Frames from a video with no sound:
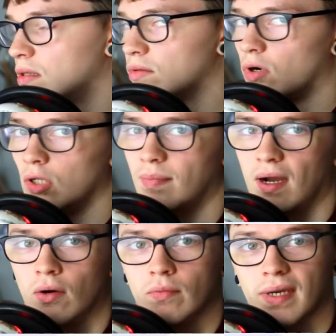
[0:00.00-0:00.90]
They're all
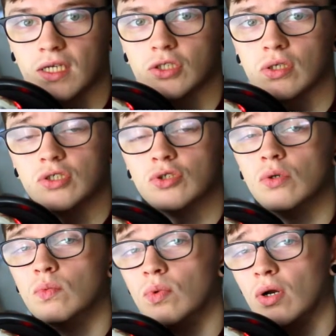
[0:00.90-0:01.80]
about making sure it's your
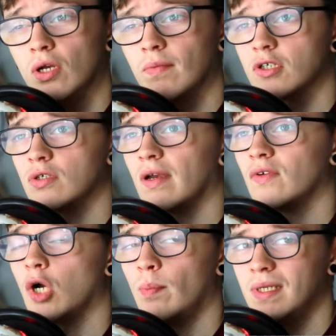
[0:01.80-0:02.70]
own work, make sure you
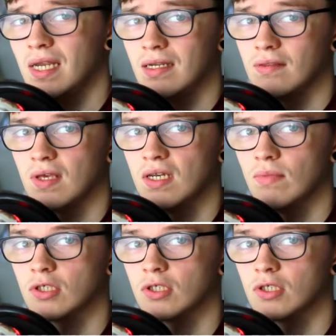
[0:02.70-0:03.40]
haven't copied anything,